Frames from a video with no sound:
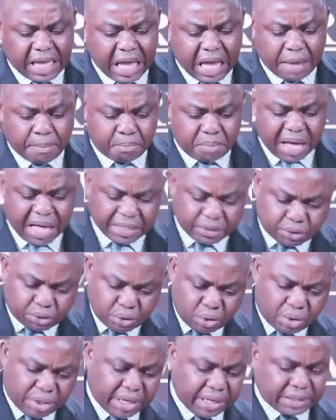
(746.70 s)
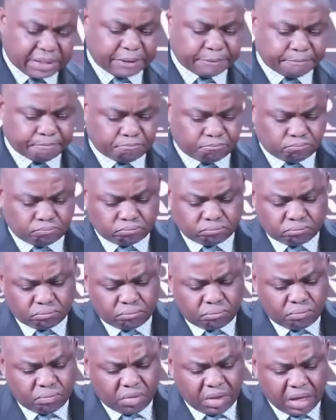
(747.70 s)
a man took it.
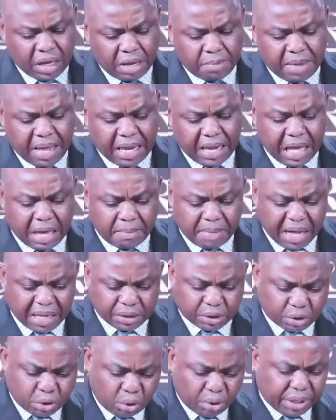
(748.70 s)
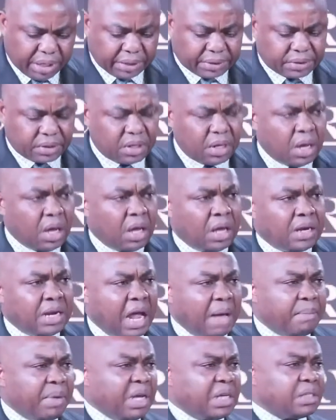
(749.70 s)
Amen. A man took it.
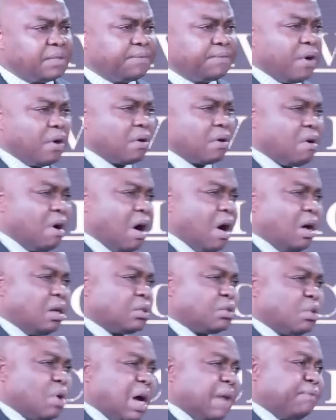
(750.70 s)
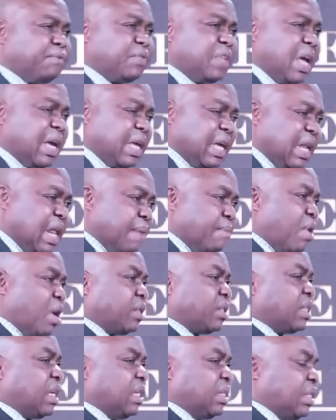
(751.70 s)
That means for God to have taken a mustard